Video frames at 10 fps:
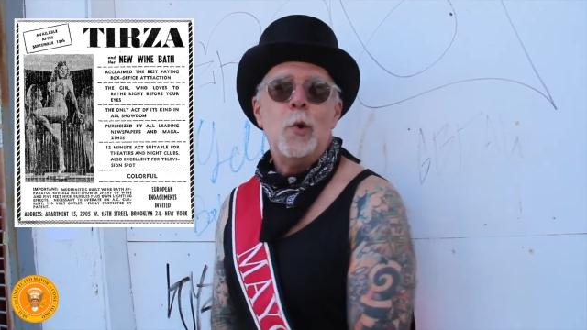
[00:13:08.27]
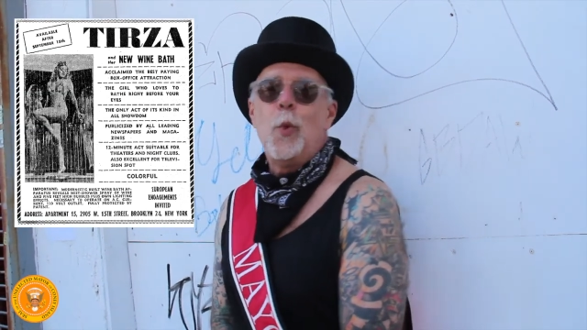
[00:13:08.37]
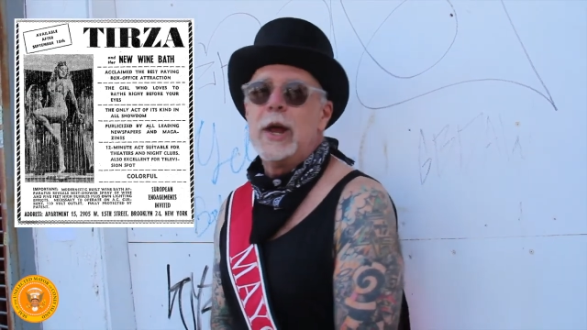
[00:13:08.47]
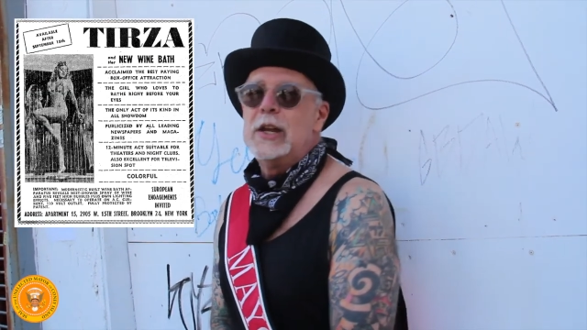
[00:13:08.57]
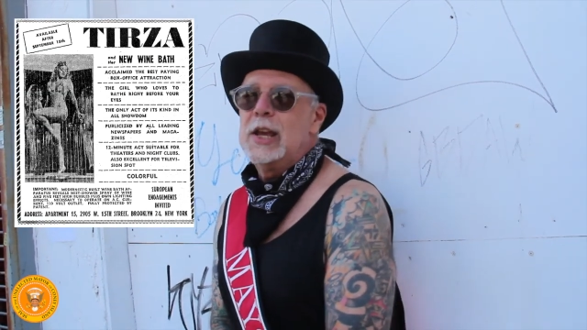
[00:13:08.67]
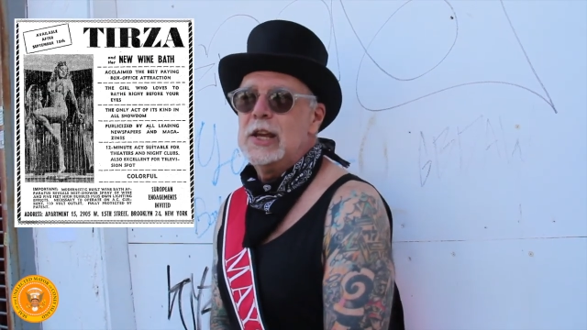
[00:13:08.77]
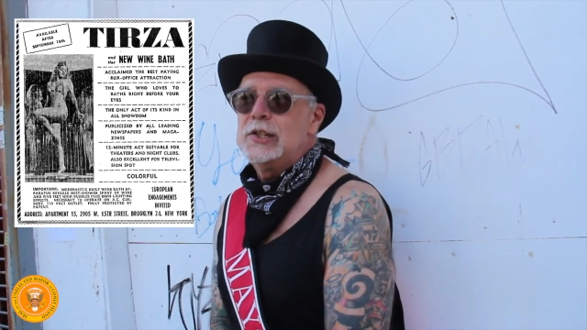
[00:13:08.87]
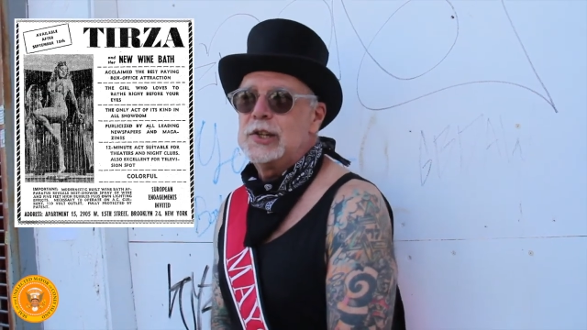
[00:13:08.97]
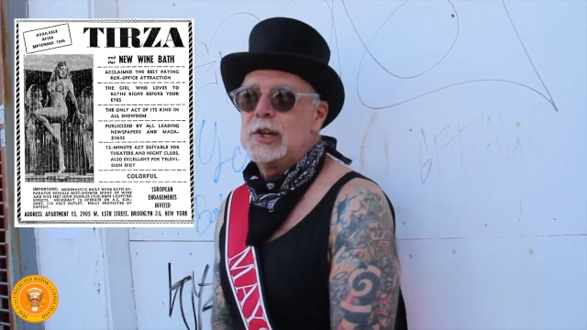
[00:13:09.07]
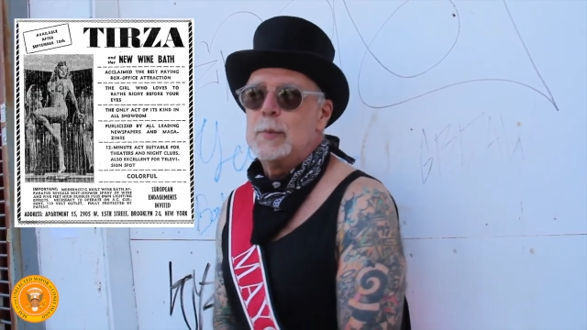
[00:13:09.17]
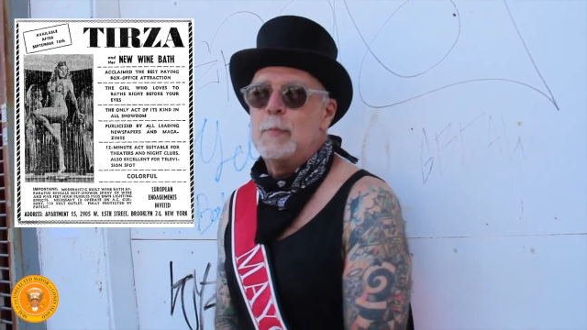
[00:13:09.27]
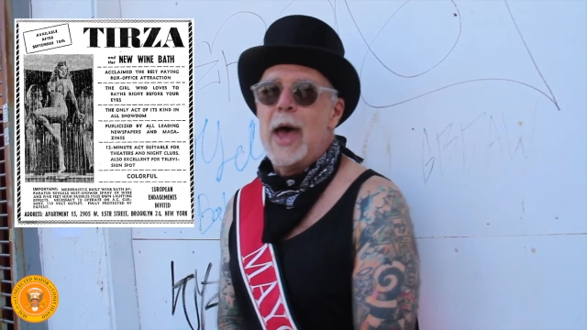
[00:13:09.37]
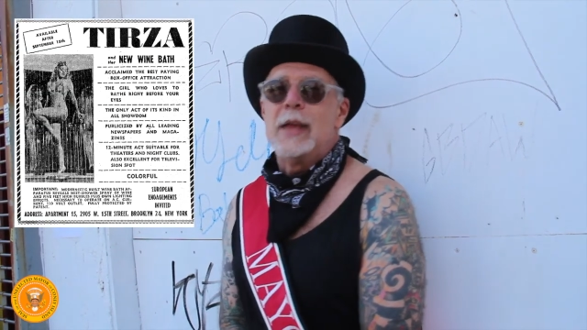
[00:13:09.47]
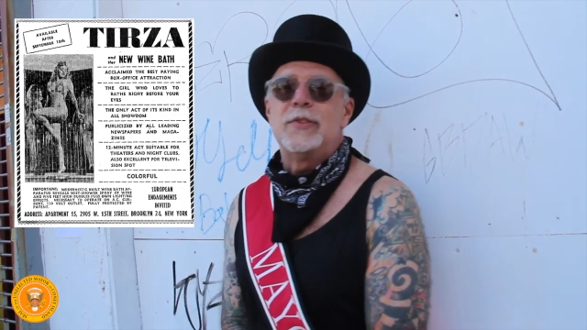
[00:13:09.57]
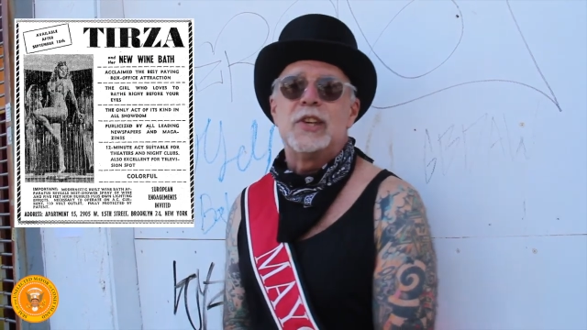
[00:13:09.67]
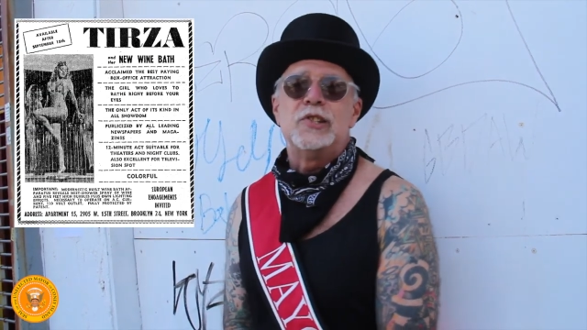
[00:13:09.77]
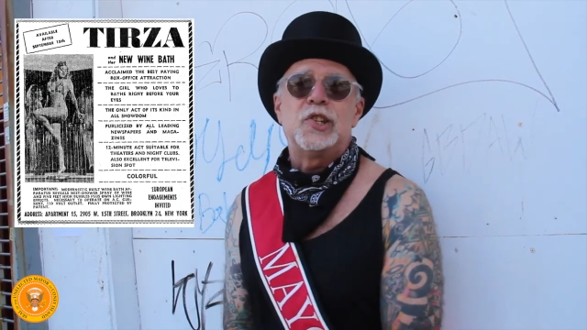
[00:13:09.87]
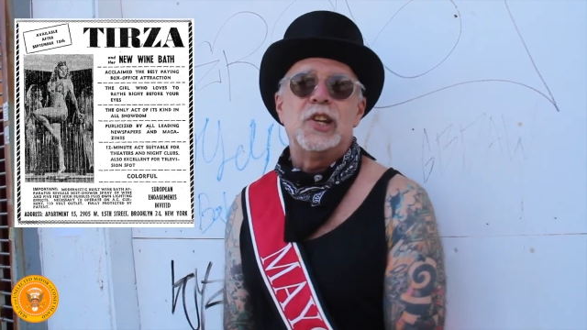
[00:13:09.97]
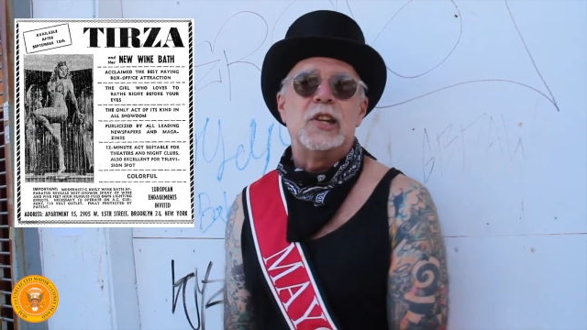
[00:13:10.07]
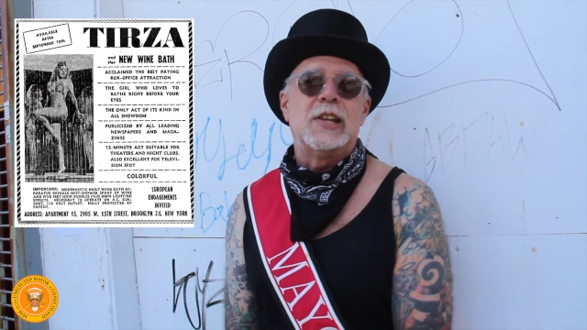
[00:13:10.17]
when he-she meant that
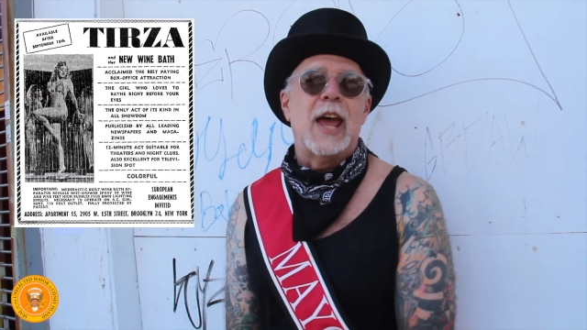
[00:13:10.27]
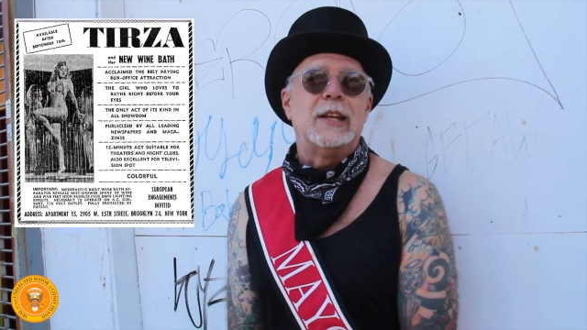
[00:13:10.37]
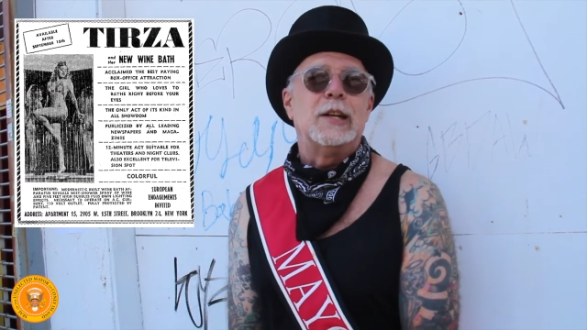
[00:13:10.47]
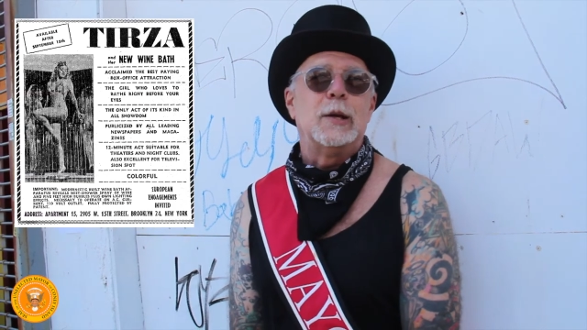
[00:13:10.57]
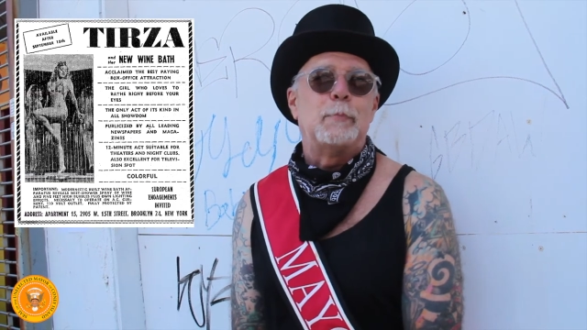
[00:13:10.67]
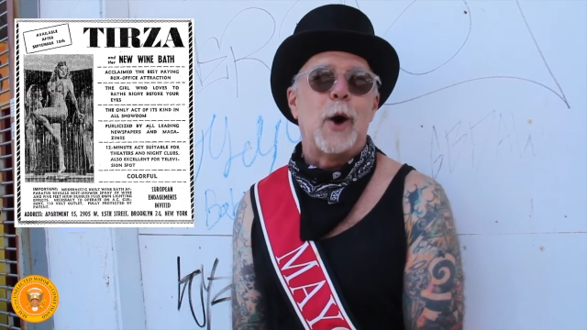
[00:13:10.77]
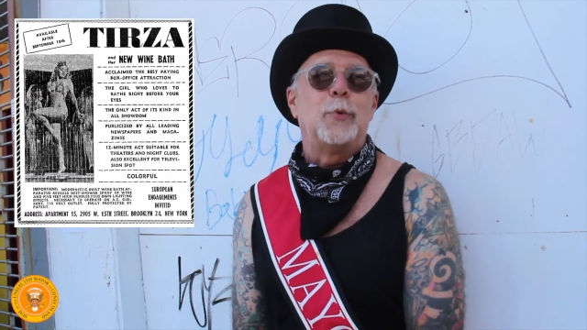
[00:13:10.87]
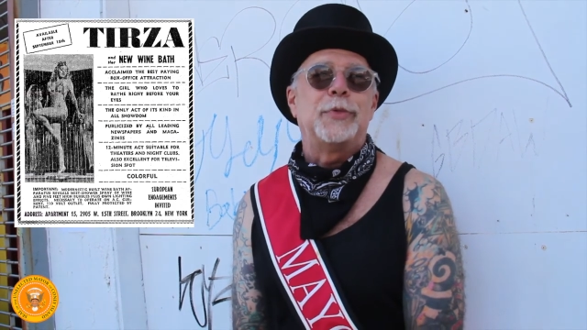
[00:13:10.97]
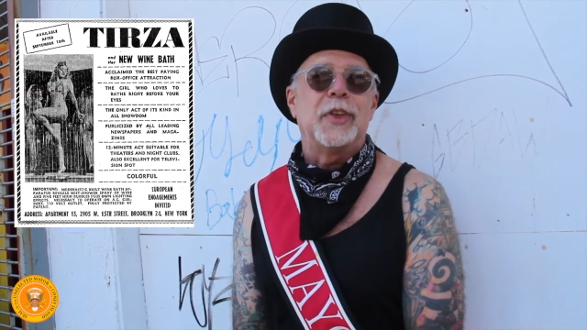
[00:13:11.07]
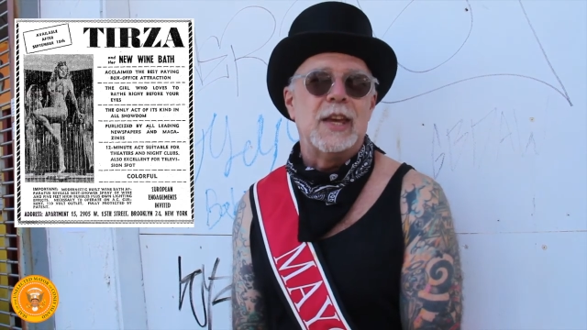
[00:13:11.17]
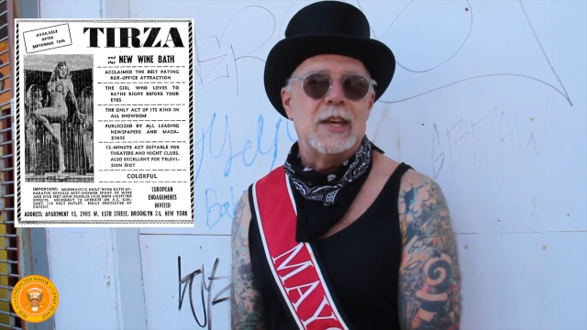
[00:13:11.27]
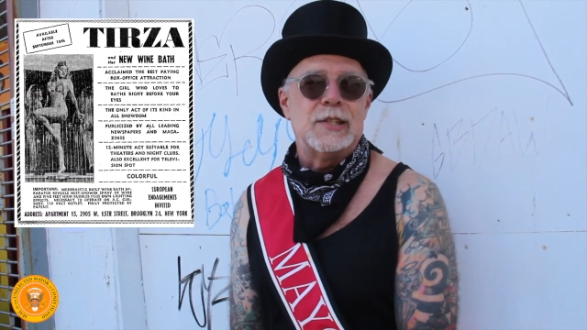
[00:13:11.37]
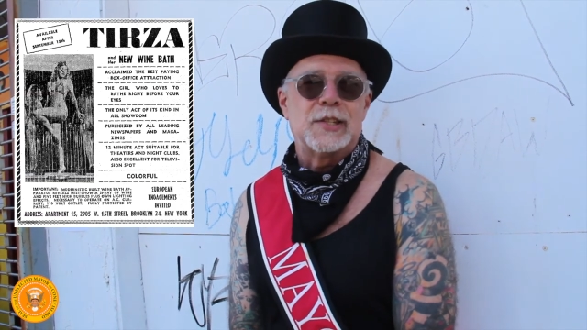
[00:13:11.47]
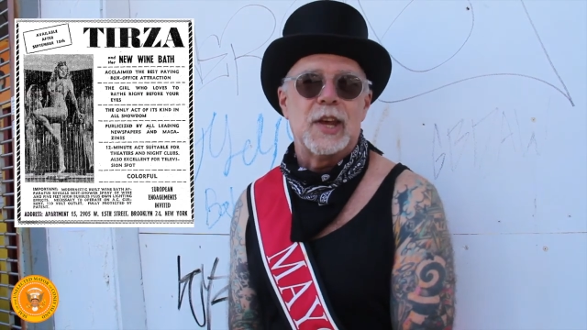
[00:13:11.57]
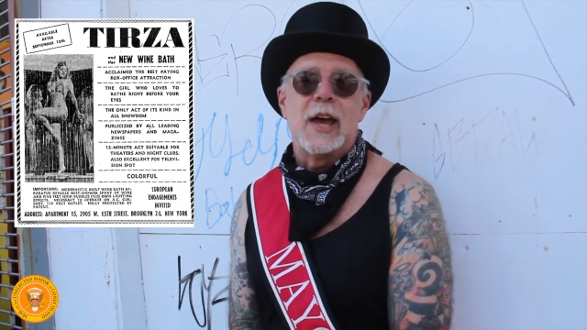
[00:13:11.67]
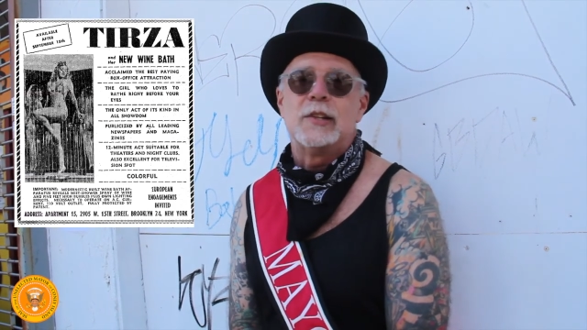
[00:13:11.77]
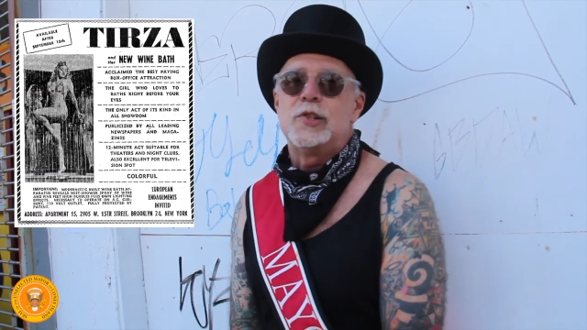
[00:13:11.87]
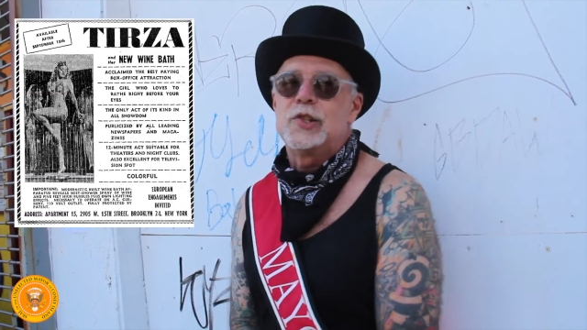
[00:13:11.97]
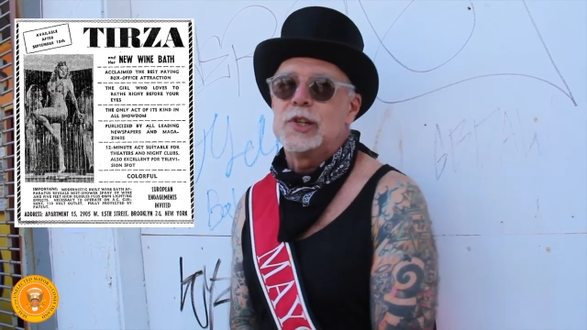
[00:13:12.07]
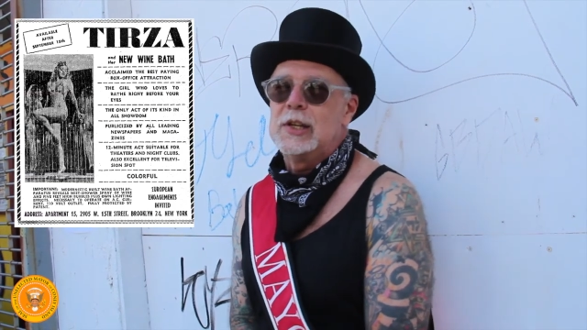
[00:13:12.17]
she dated both he's
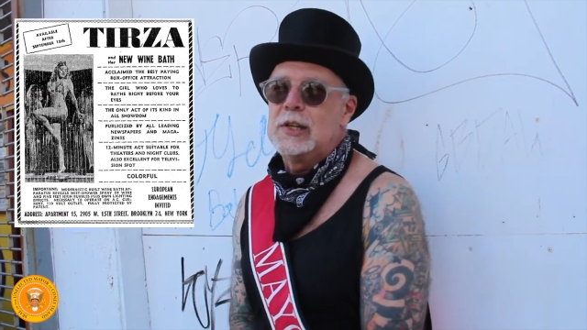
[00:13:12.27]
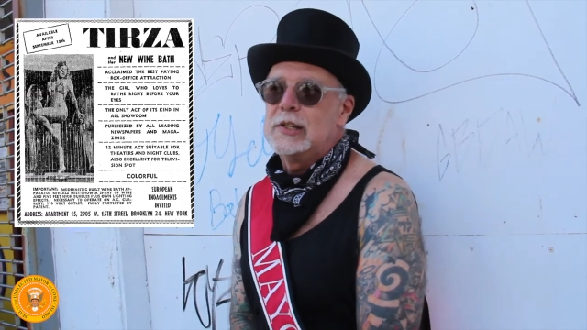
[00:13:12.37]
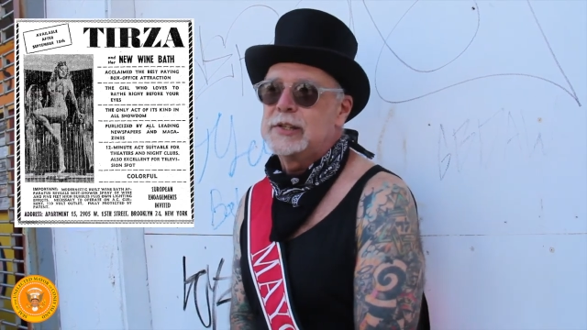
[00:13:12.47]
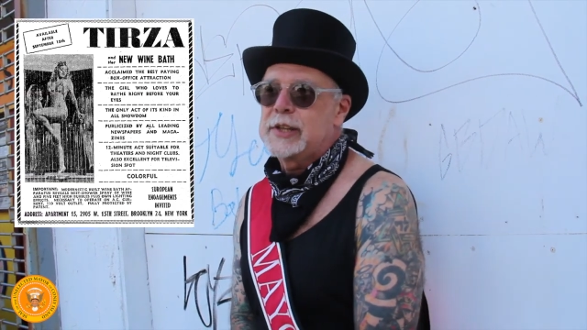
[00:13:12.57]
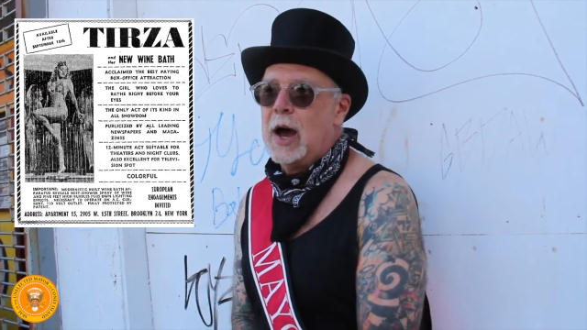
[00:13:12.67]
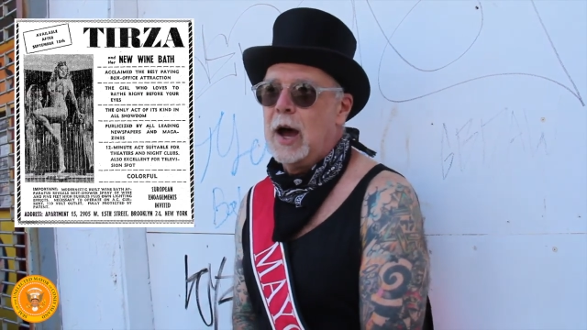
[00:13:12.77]
and she's.